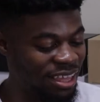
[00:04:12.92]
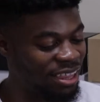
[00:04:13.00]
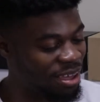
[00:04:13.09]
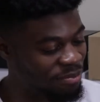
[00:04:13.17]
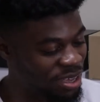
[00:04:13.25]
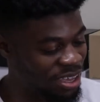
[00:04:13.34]
They
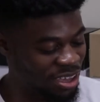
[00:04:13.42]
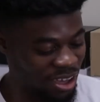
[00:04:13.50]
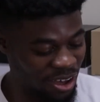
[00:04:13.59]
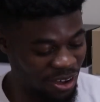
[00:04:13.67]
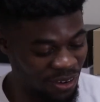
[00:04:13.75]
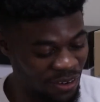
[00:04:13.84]
let me
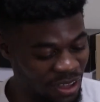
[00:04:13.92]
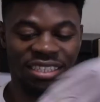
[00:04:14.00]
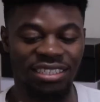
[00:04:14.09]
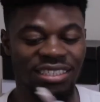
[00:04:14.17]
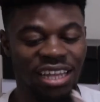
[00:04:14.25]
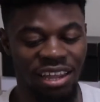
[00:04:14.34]
go.
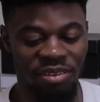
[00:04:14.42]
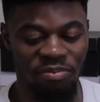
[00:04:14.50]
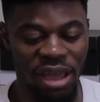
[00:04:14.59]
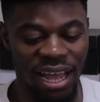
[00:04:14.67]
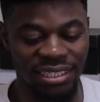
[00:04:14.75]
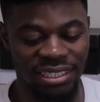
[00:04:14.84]
This is not a
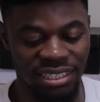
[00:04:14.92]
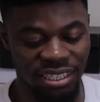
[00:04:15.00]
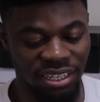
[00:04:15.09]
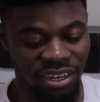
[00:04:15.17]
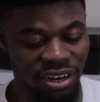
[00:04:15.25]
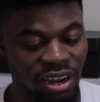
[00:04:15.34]
bad
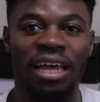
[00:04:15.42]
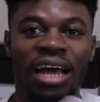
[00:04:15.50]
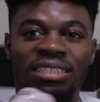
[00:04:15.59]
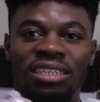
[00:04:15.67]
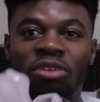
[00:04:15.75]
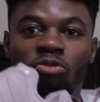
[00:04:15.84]
sneaker. It
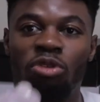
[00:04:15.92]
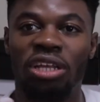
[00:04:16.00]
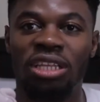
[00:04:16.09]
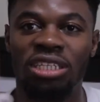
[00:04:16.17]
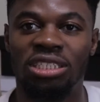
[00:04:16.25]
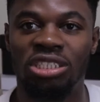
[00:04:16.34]
has a
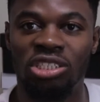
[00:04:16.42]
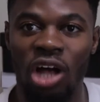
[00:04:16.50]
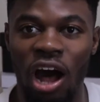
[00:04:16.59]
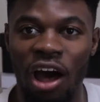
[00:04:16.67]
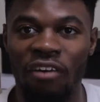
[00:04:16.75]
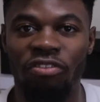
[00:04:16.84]
really
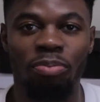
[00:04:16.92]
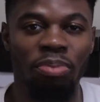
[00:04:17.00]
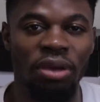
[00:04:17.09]
soft